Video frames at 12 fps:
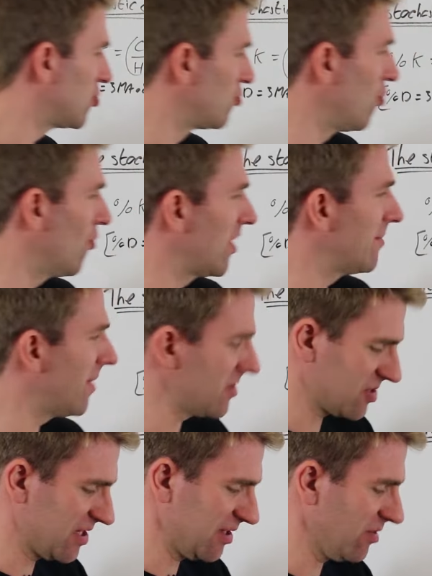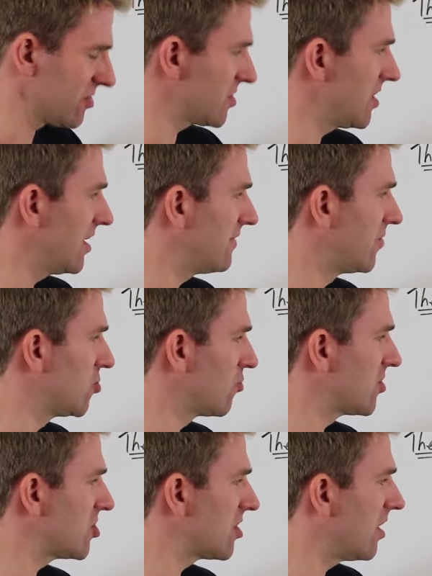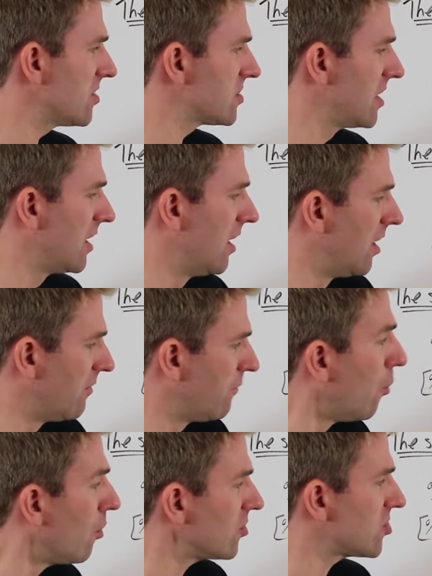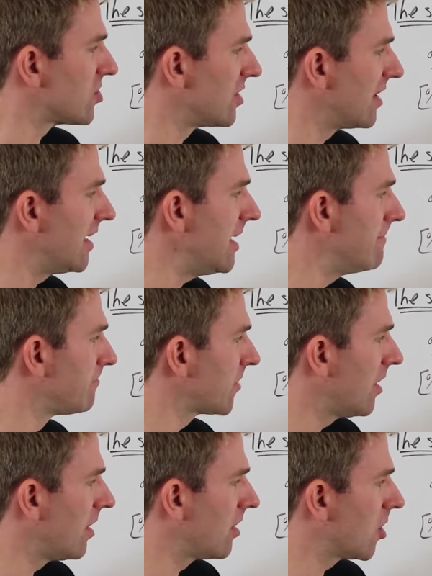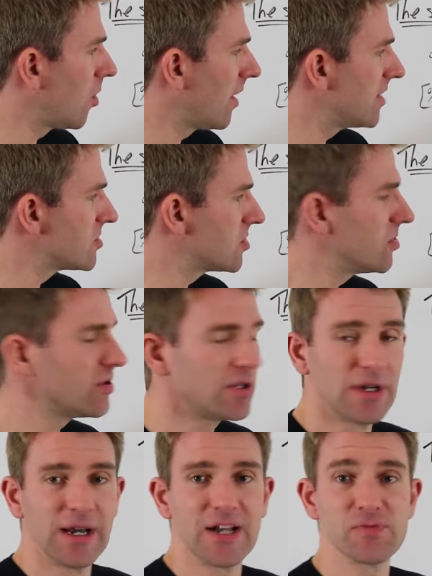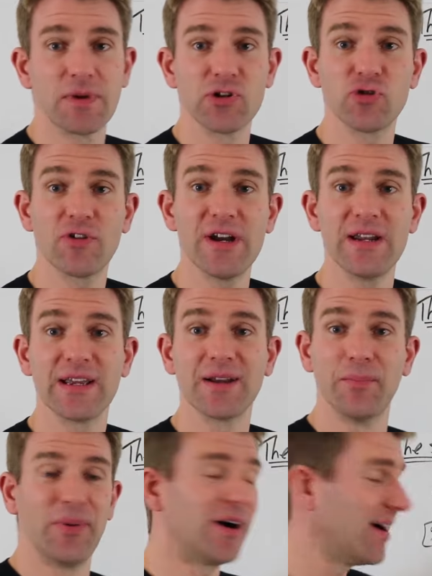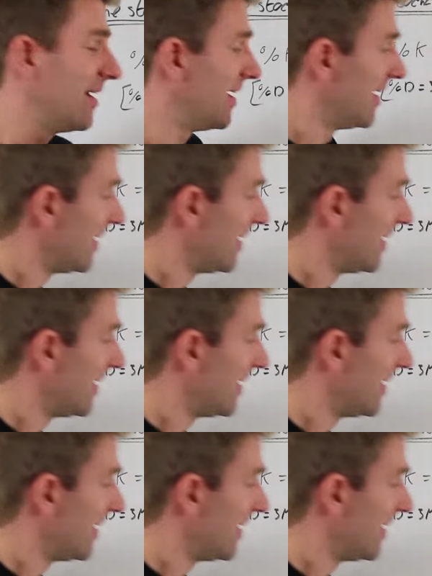drawing, my skills uh, for drawing charts, fortunately, aren't quite as good as my trading. But